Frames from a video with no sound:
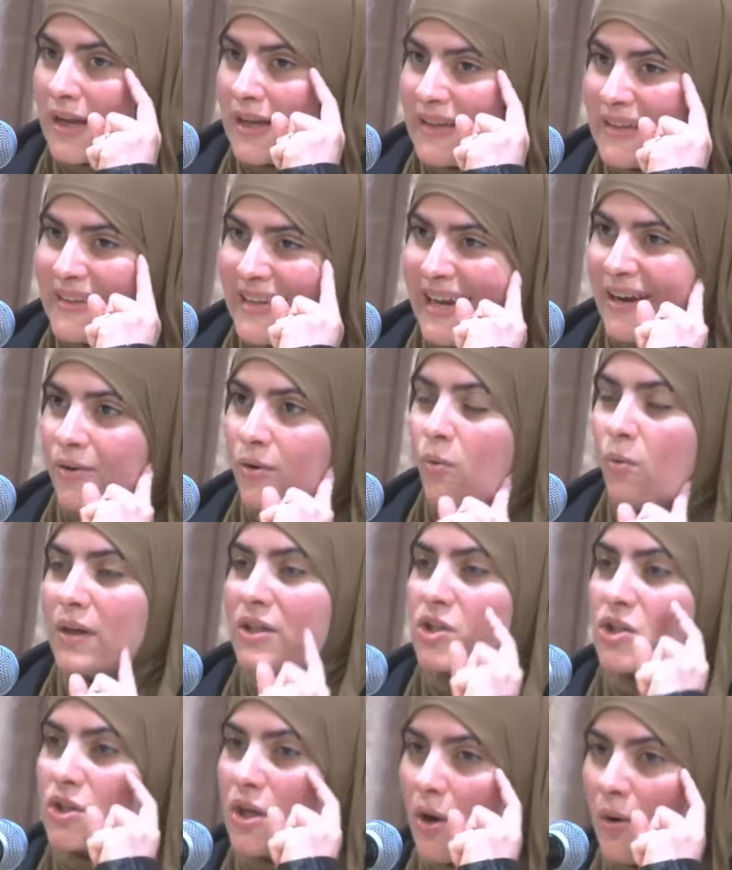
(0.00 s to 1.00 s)
Now,
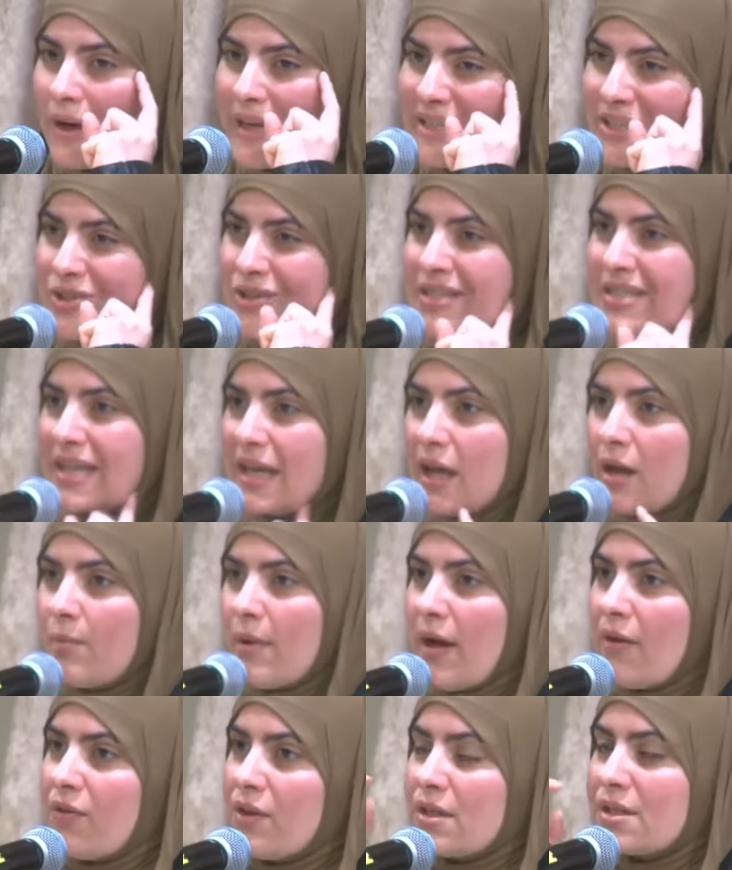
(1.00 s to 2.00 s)
what's so interesting
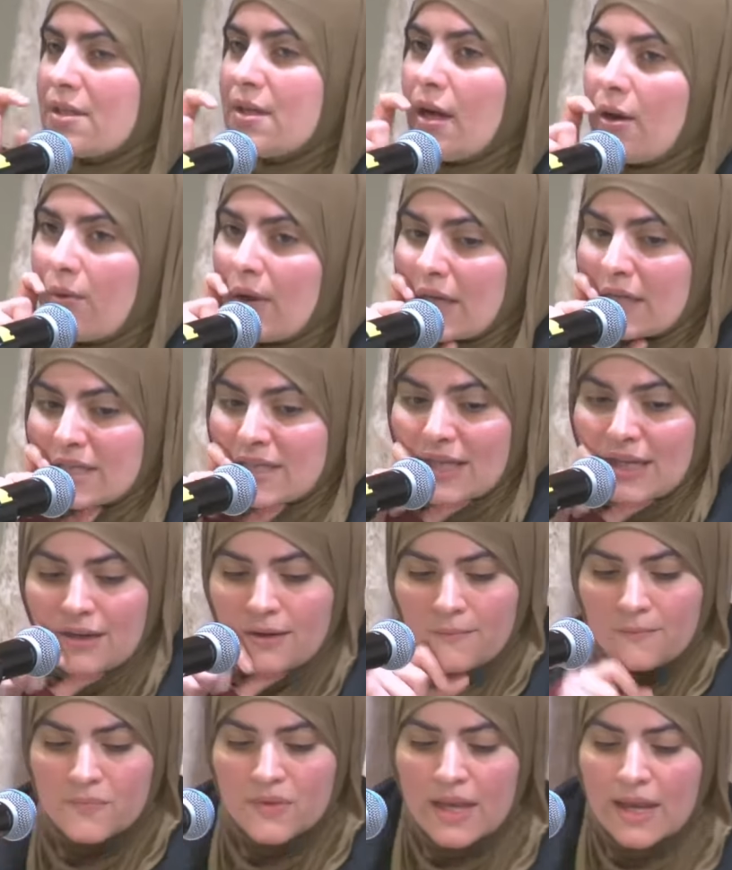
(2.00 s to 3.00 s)
about this
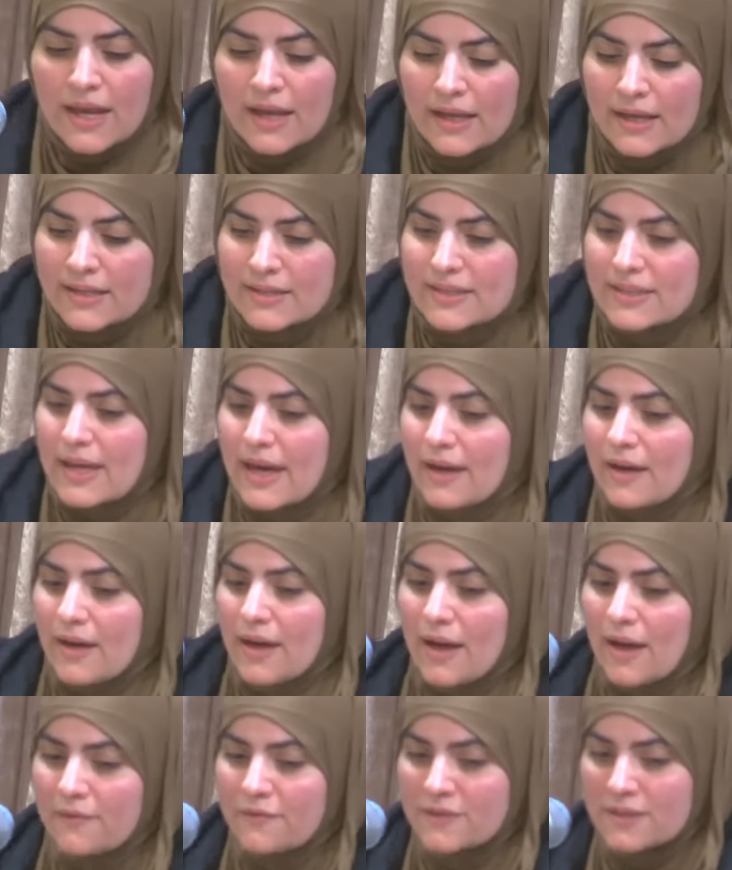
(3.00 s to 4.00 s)
narration is that
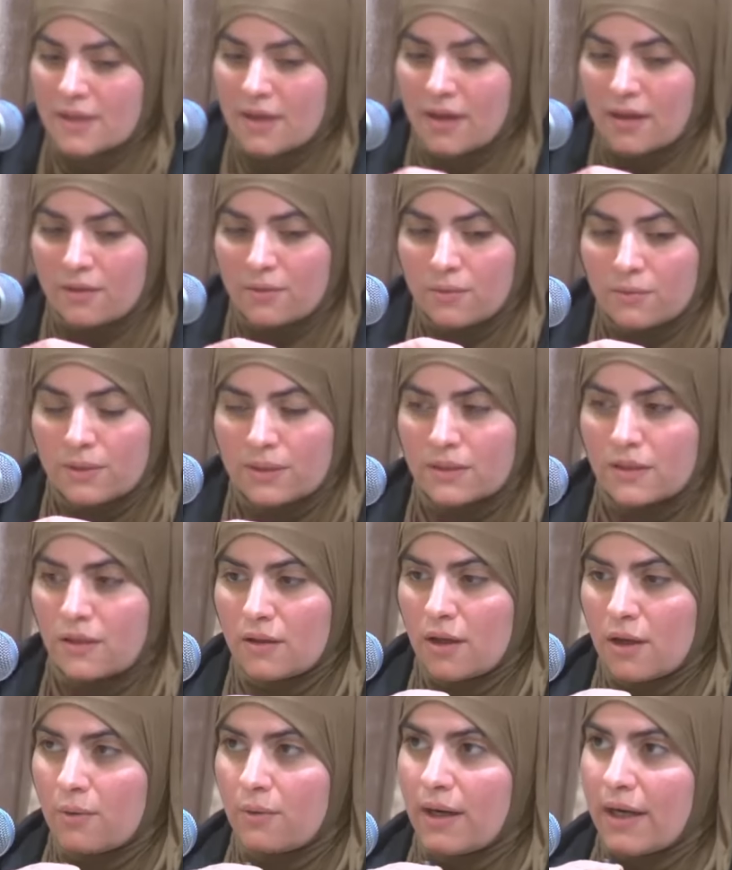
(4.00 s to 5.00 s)
Hafsa
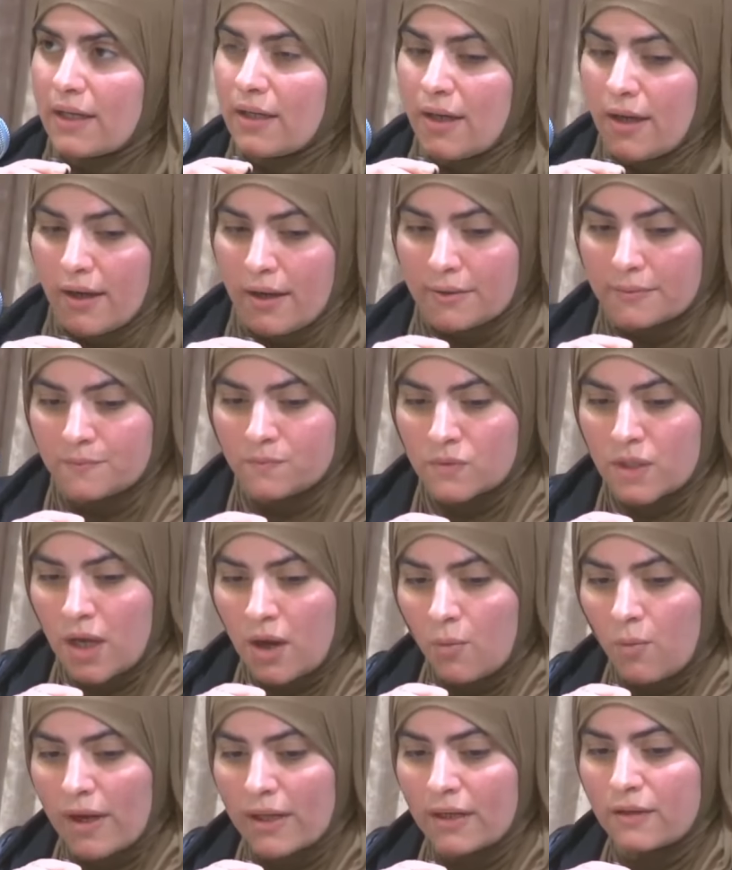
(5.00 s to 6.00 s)
radiallahu anha,
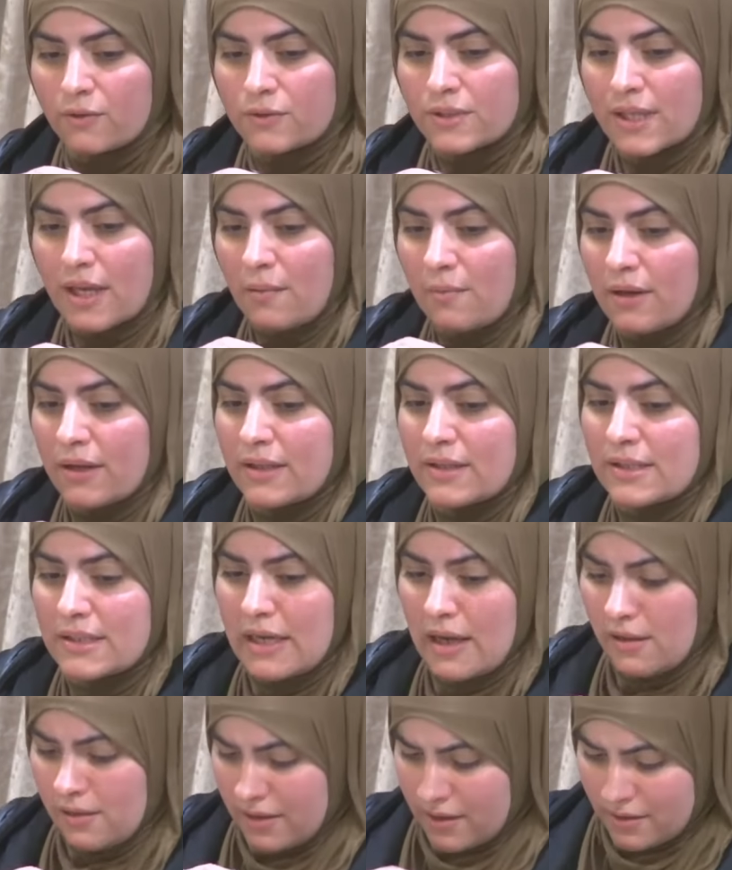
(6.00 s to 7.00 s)
when Nusayba is
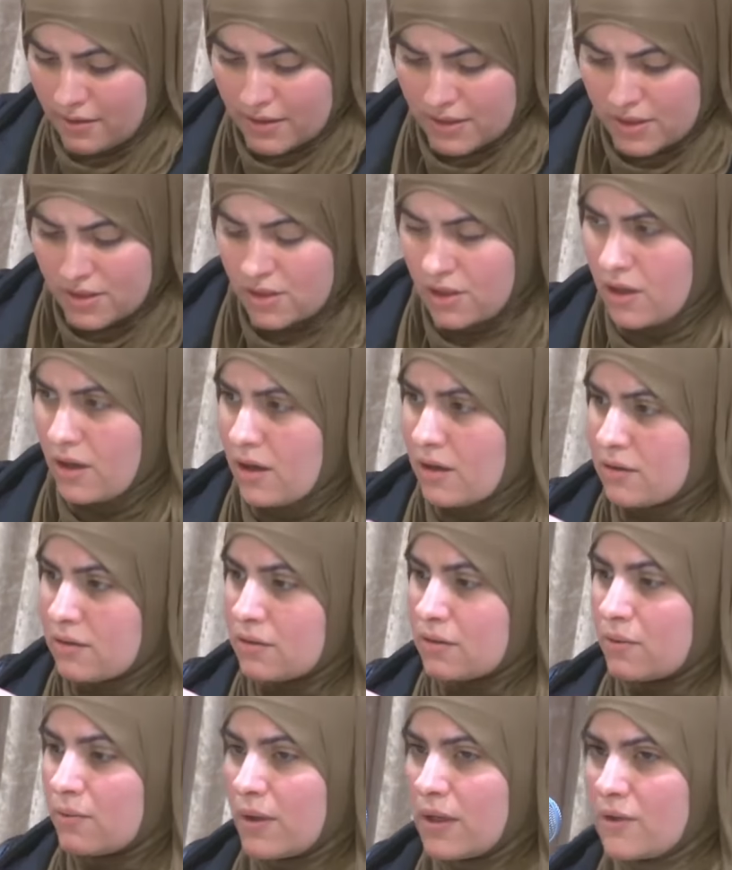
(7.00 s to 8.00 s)
telling this to her,
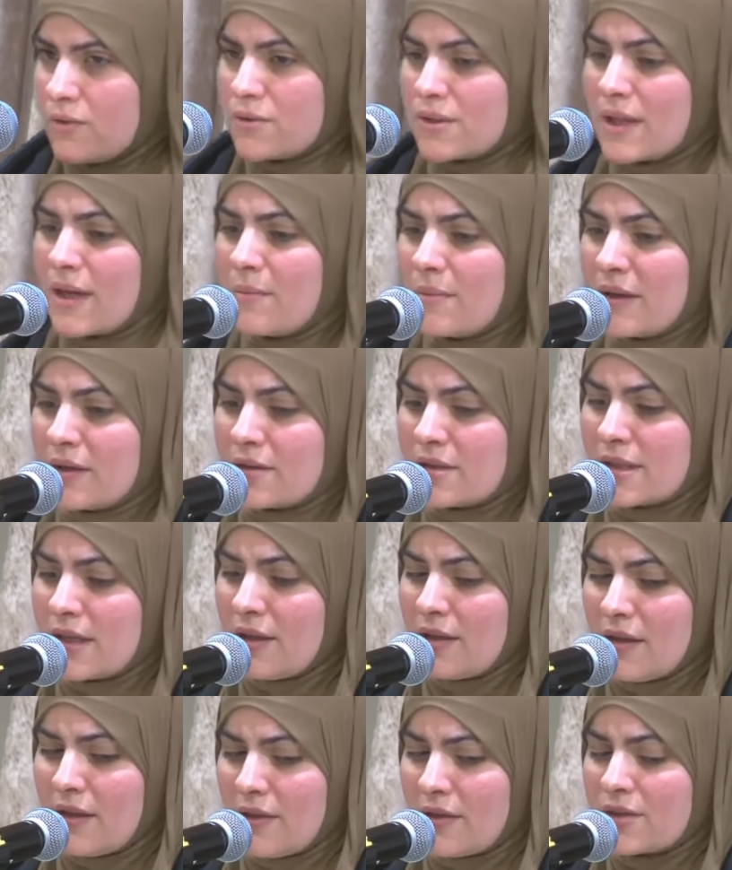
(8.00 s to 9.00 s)
when Nusayba is
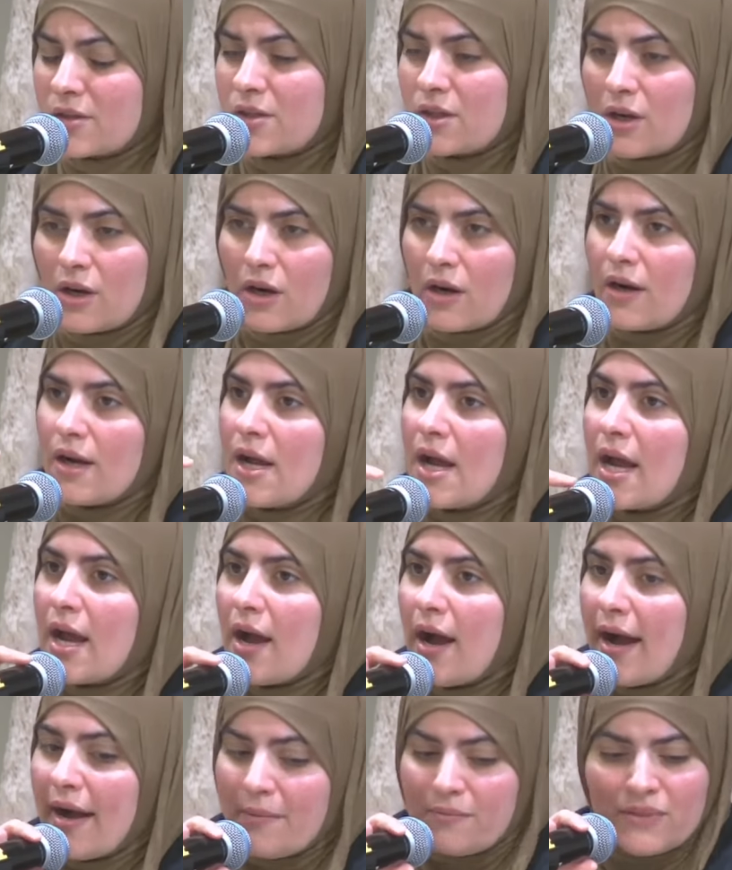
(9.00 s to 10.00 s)
telling this to her,
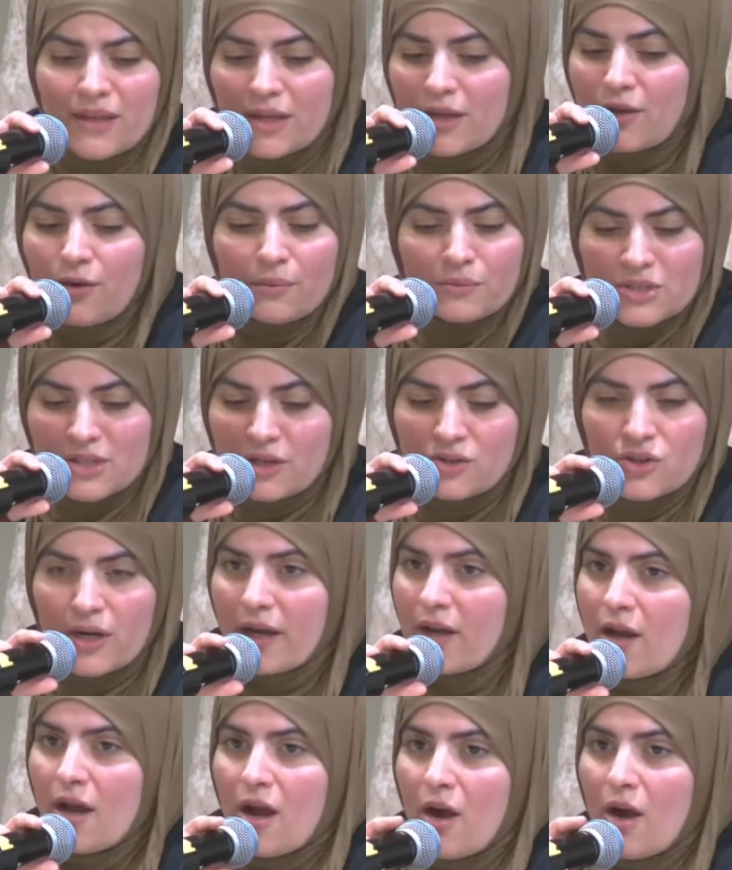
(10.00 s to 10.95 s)
um, thank you, I'm just going to try.